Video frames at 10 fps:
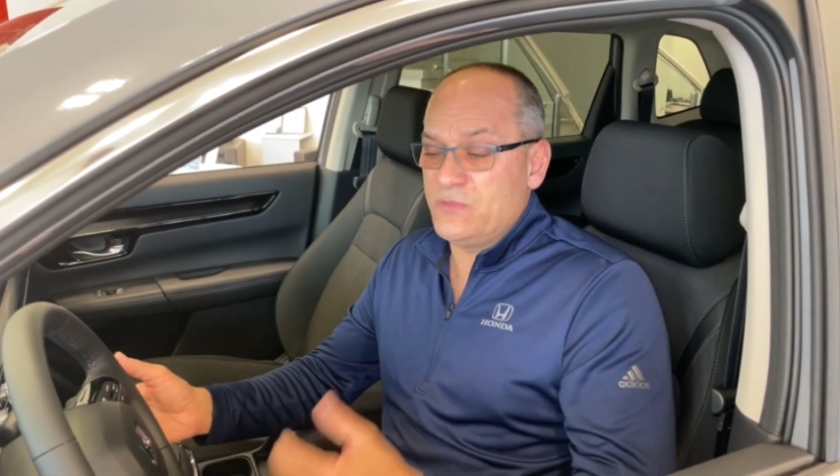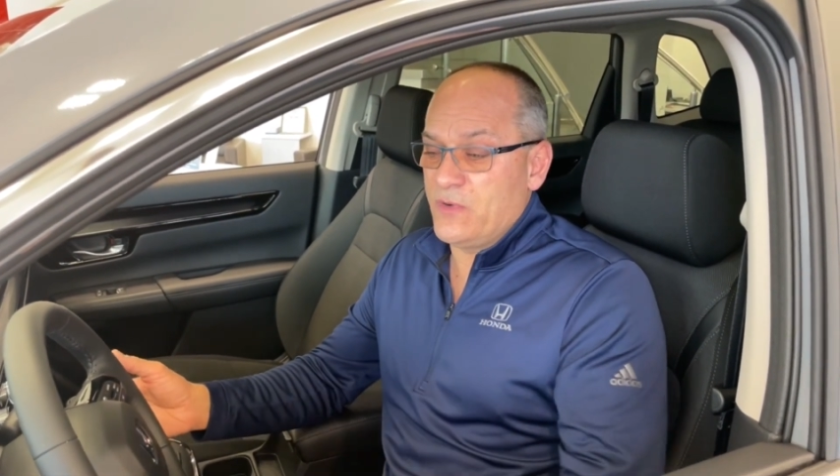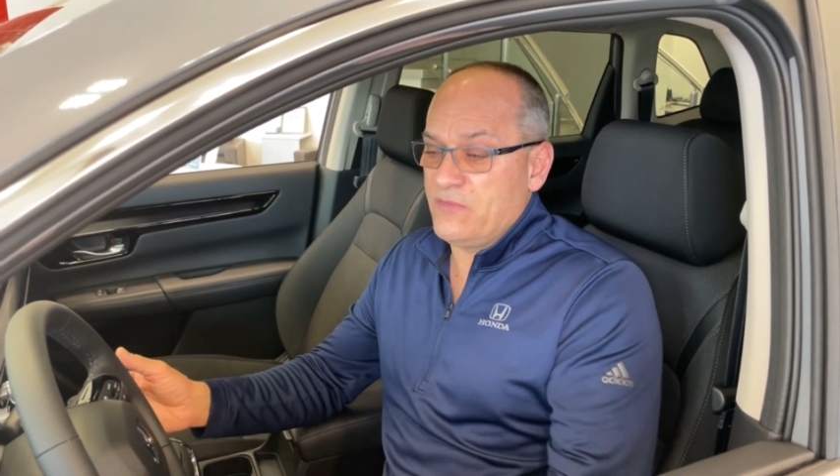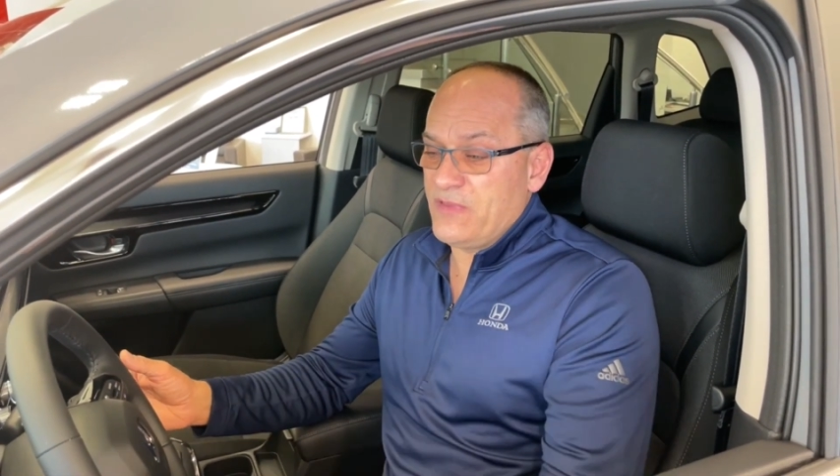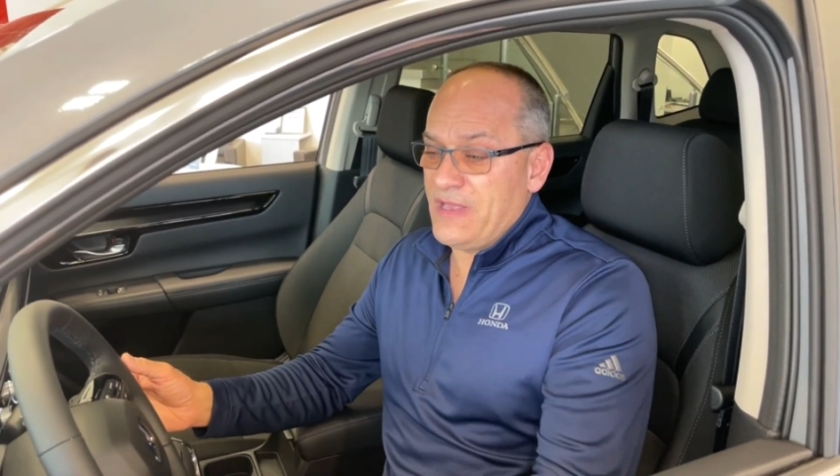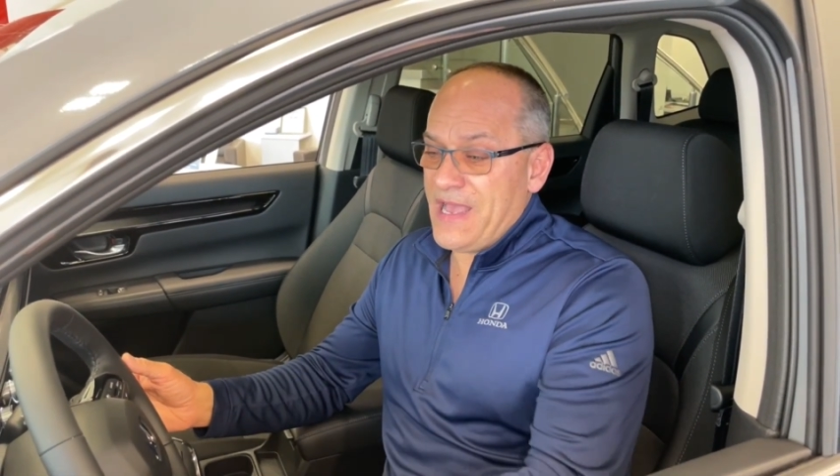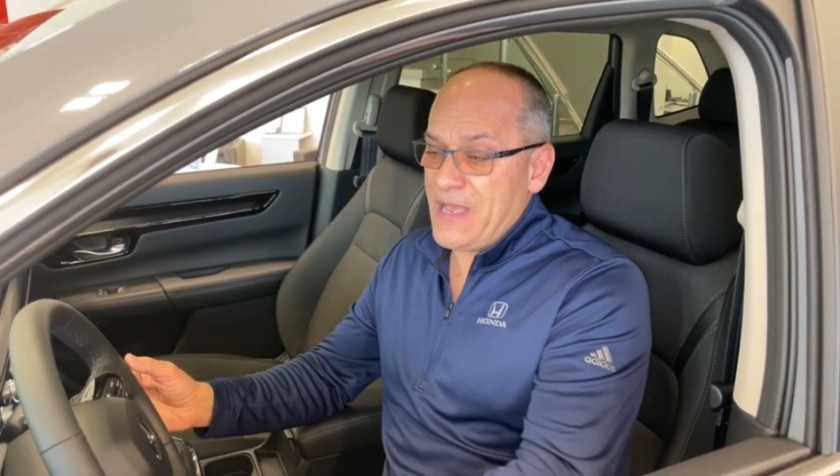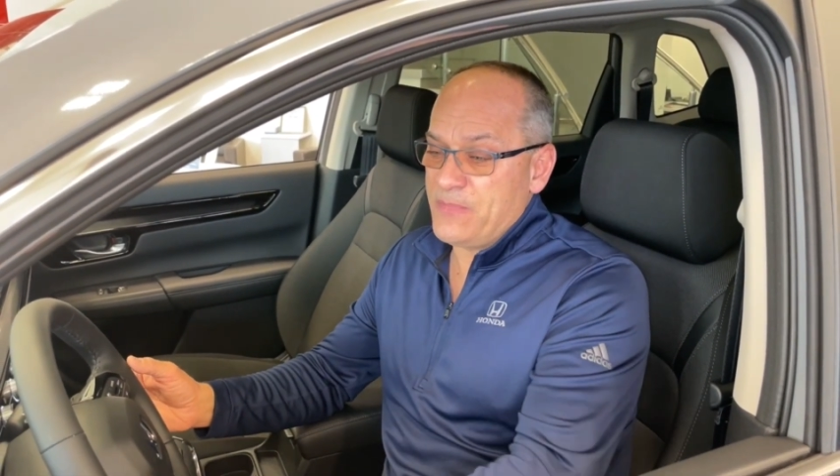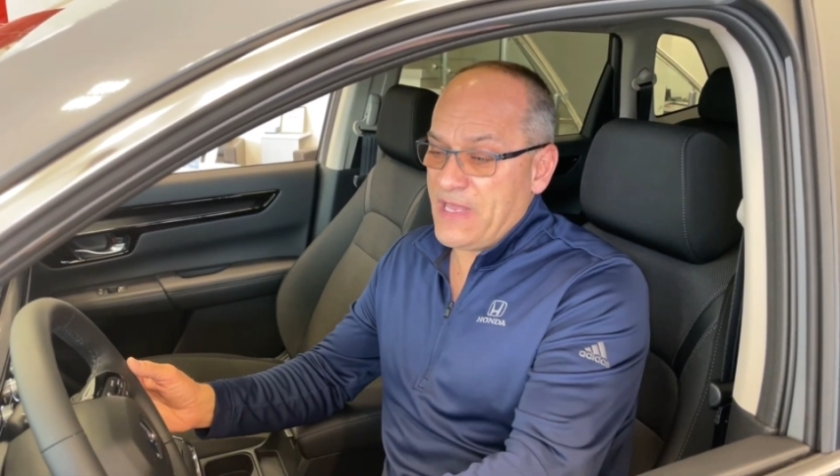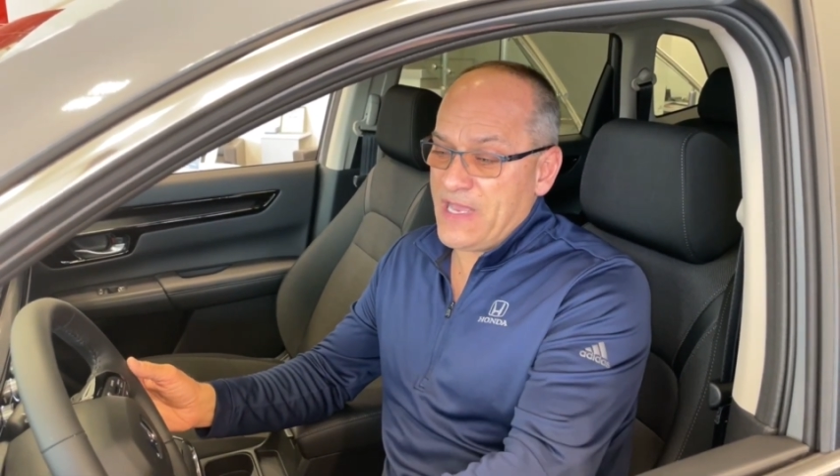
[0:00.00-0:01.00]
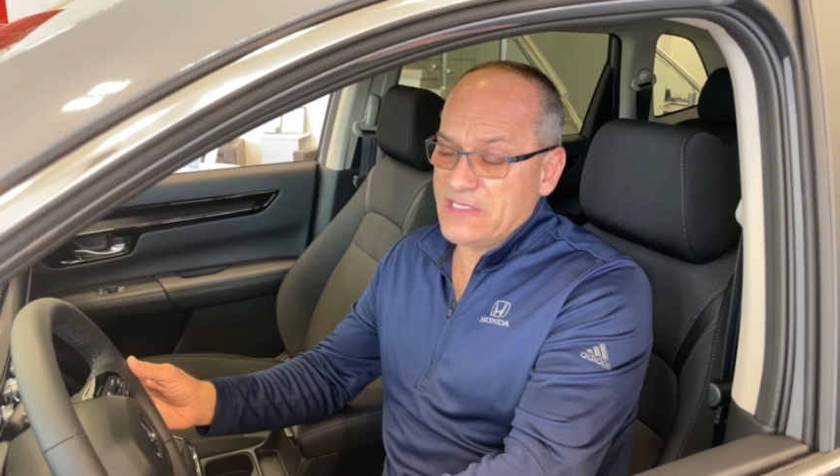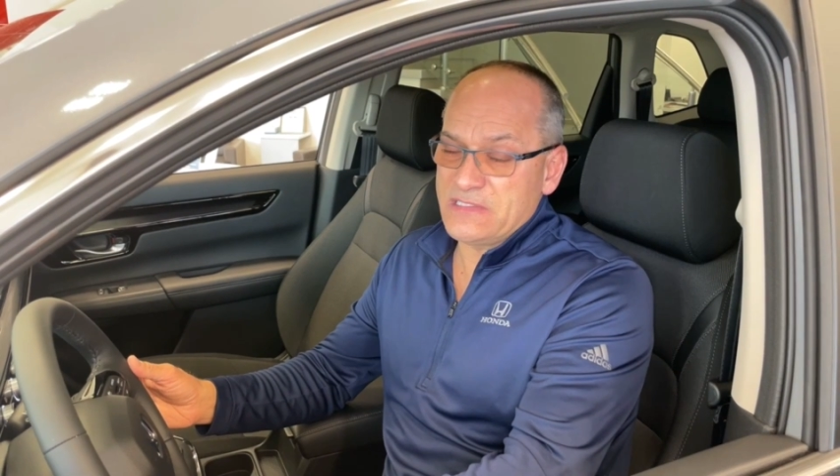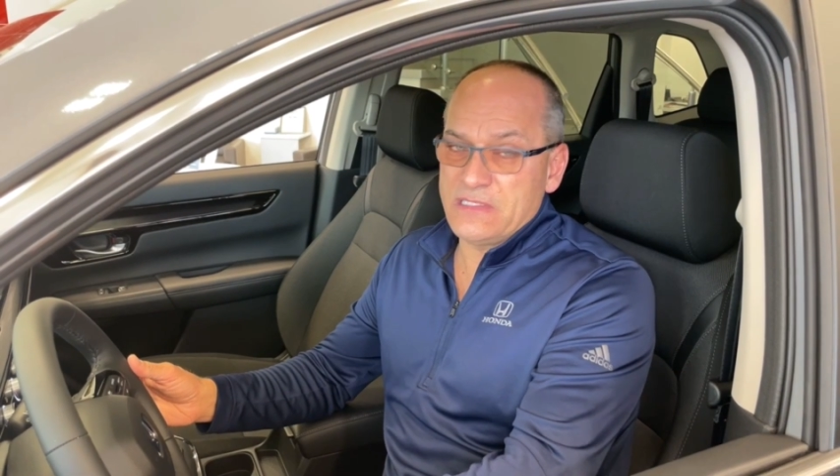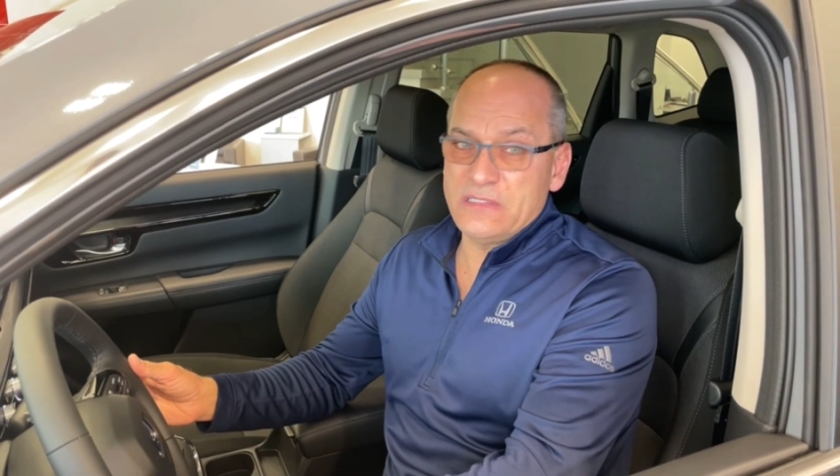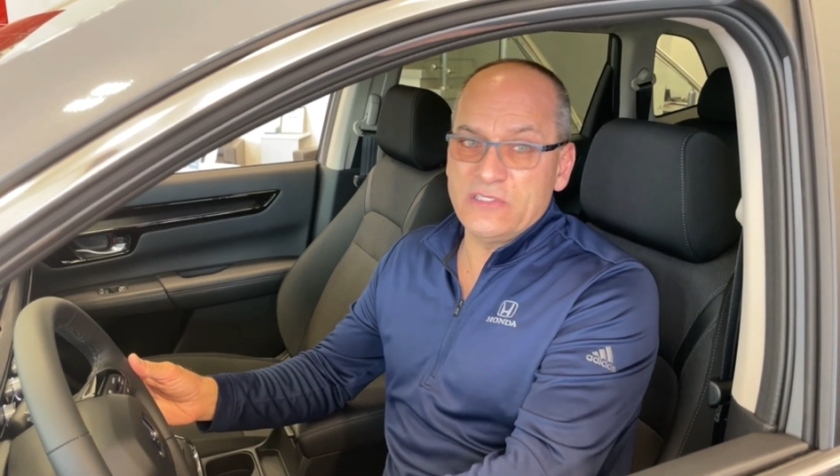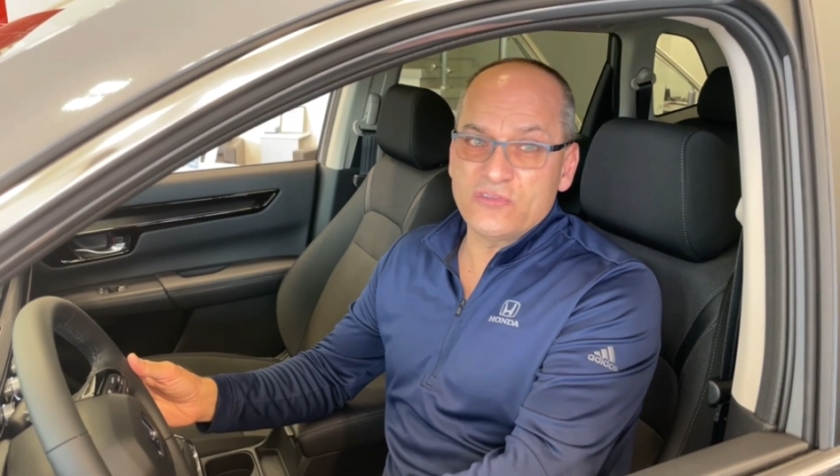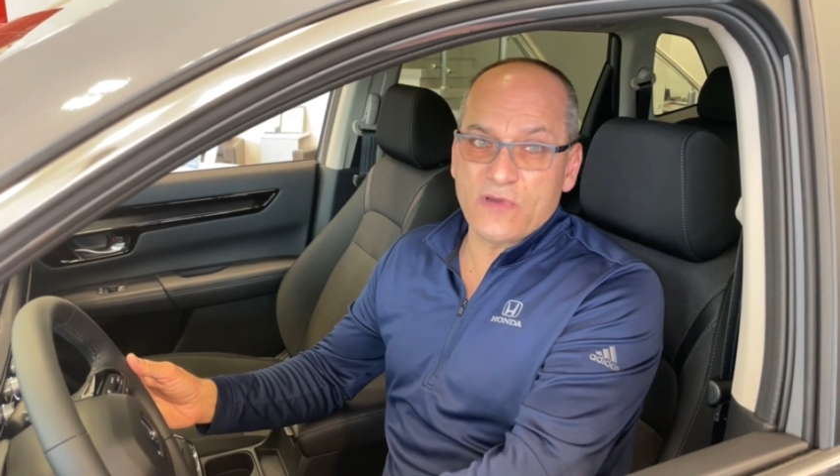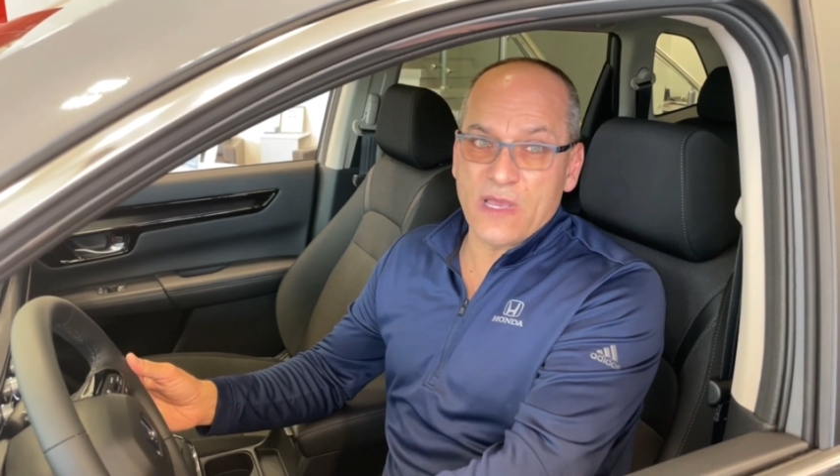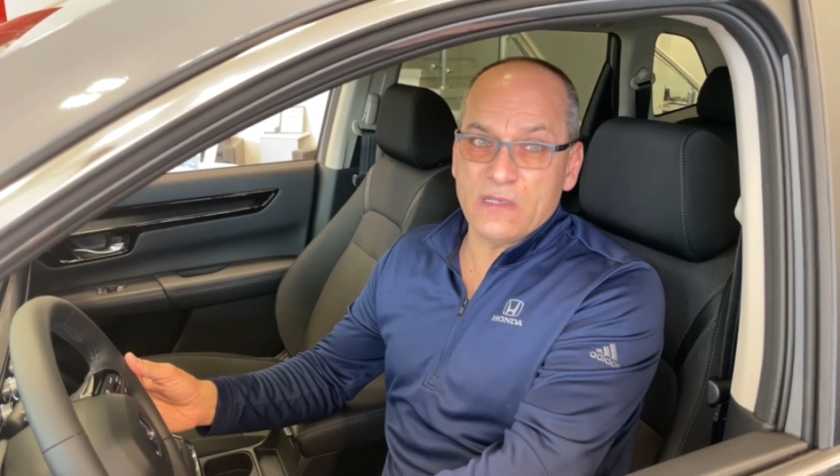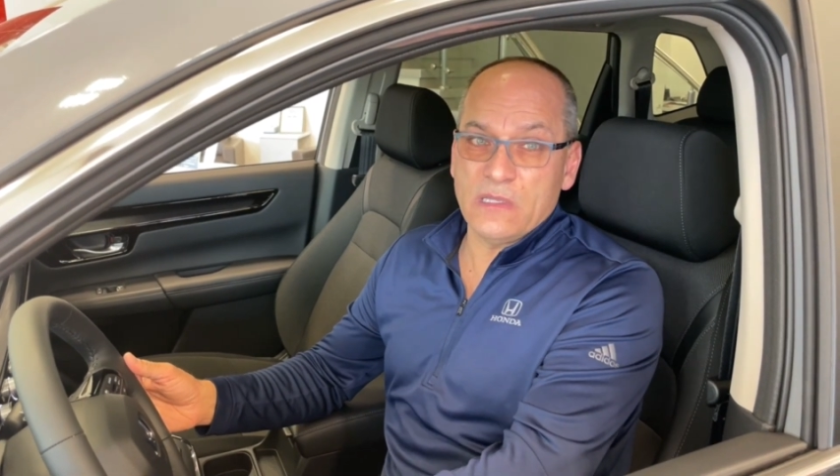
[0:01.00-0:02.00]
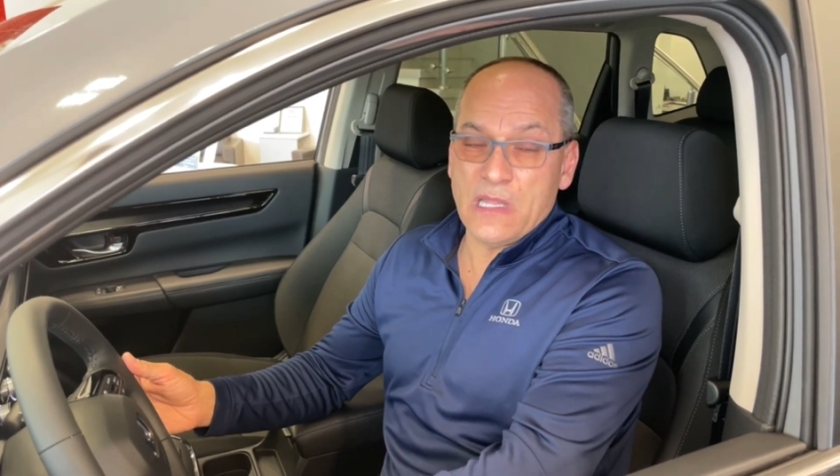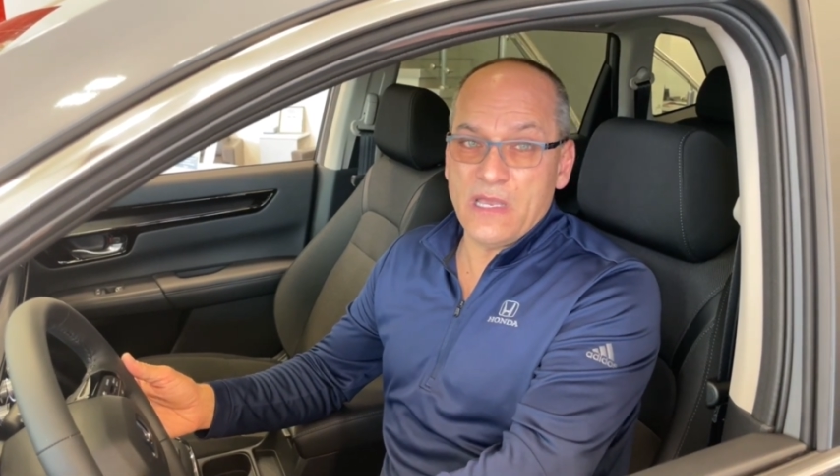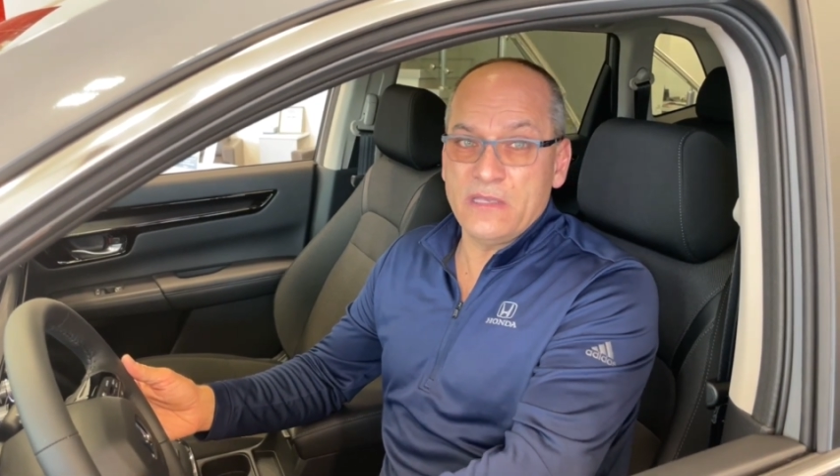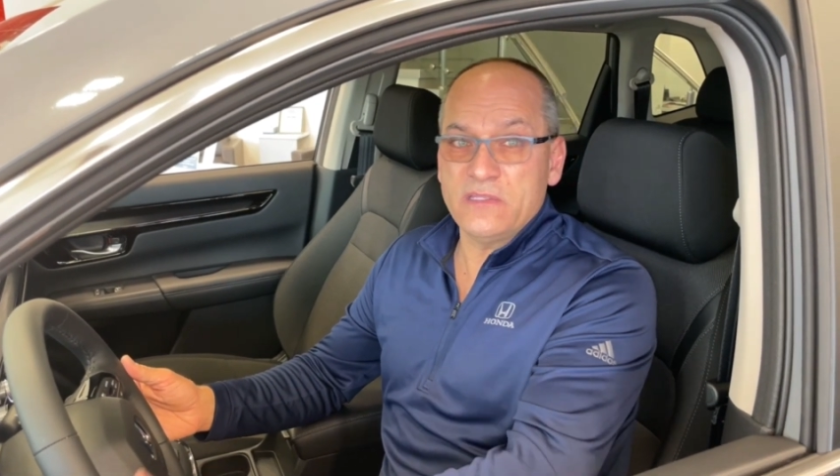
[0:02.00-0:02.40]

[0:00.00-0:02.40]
where if you happen to accidentally straddle a line,